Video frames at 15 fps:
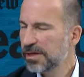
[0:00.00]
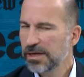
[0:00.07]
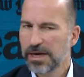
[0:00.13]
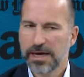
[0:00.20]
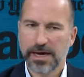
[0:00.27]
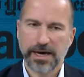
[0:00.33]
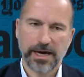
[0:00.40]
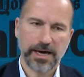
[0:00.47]

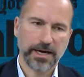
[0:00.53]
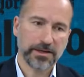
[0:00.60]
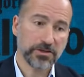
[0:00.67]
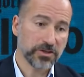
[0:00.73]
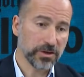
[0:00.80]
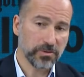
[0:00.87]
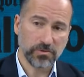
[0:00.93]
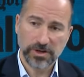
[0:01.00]
And
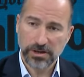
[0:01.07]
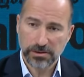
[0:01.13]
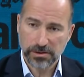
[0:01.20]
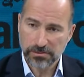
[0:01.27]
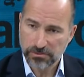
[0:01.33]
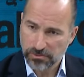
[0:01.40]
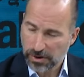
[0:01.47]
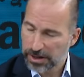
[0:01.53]
so we are
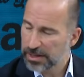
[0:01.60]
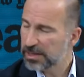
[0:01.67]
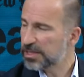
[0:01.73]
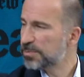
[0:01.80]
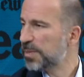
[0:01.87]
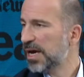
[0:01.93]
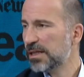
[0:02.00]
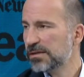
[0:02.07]
running this
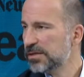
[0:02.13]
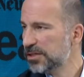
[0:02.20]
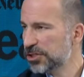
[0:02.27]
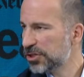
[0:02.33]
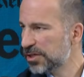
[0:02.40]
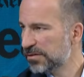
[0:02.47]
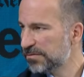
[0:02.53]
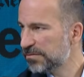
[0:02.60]
ballot
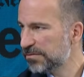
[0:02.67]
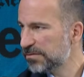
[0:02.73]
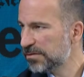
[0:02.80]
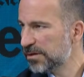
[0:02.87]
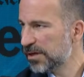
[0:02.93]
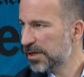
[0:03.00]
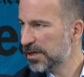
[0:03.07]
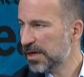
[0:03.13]
initiative
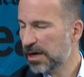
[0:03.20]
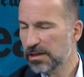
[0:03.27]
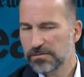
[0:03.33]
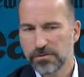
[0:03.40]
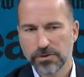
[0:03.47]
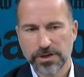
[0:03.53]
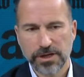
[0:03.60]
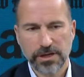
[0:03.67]
in
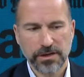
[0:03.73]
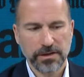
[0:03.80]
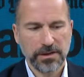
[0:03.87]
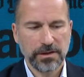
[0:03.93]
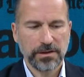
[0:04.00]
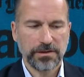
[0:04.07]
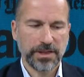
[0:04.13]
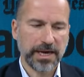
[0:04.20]
California
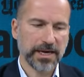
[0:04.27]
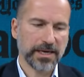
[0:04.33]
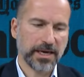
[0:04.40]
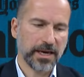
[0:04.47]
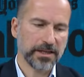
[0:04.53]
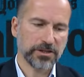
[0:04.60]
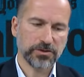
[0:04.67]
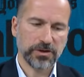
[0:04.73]
that
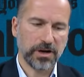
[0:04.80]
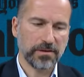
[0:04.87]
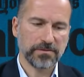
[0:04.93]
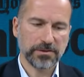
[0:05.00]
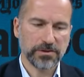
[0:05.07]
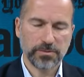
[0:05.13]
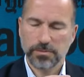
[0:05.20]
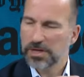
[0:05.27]
gets
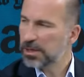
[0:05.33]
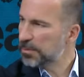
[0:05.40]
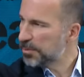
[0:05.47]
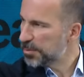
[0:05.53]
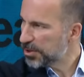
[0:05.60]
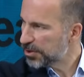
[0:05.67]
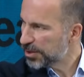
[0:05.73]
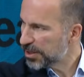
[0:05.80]
drivers
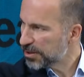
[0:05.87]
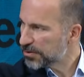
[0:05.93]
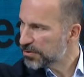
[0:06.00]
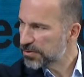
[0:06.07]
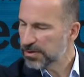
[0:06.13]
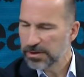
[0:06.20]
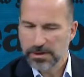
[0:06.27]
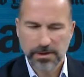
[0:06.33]
minimum earnings.